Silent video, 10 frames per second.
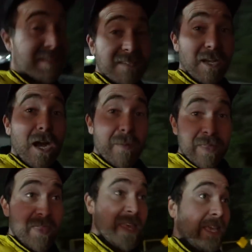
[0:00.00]
that's a
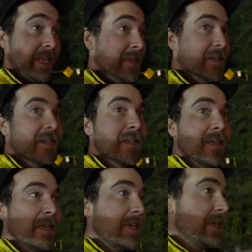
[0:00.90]
common thing.
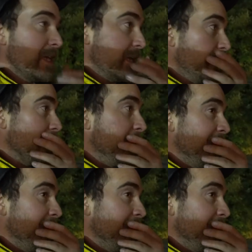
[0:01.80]
And